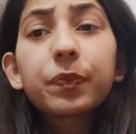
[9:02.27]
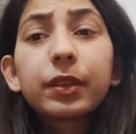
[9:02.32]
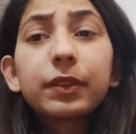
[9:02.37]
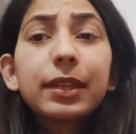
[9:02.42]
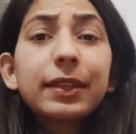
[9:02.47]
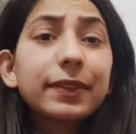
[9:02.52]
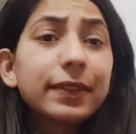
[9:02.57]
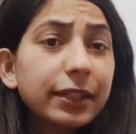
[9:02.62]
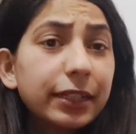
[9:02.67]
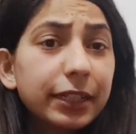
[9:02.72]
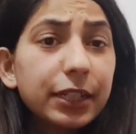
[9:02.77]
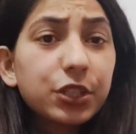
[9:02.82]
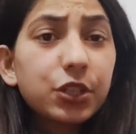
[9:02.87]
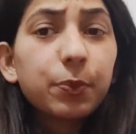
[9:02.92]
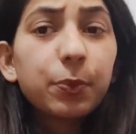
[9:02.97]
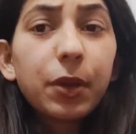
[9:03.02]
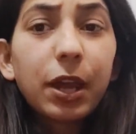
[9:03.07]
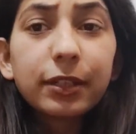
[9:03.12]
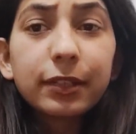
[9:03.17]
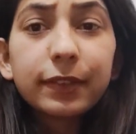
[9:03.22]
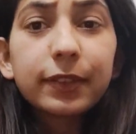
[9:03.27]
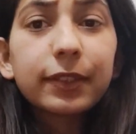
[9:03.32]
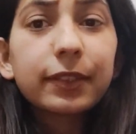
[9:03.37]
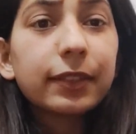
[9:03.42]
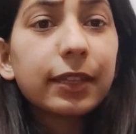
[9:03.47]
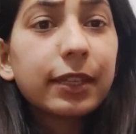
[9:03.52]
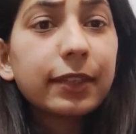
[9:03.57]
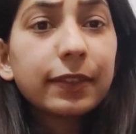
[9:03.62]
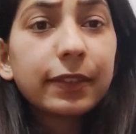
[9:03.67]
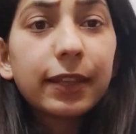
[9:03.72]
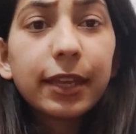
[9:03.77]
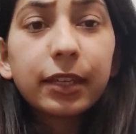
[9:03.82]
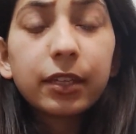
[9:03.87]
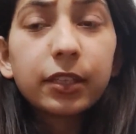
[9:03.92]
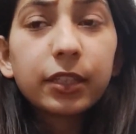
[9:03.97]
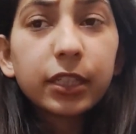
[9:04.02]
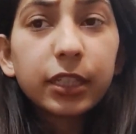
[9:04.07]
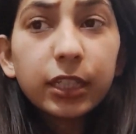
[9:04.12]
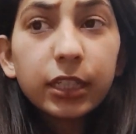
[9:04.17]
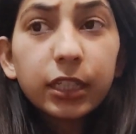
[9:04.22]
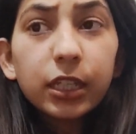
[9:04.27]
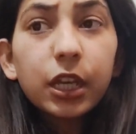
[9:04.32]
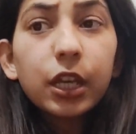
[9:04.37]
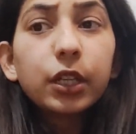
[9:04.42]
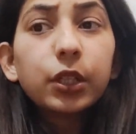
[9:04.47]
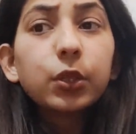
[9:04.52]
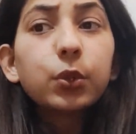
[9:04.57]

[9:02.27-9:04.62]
Then sanitation practices, it's like a key